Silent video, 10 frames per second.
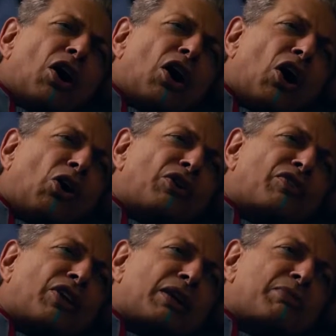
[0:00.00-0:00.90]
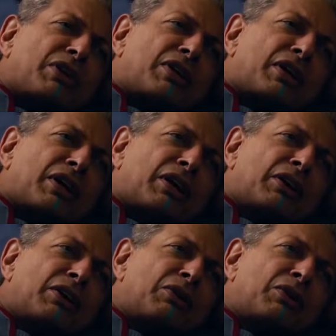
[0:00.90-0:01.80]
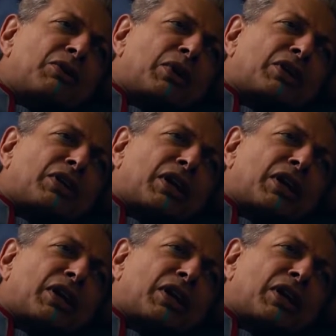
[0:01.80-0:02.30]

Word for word: Oh, you've got to be kidding. What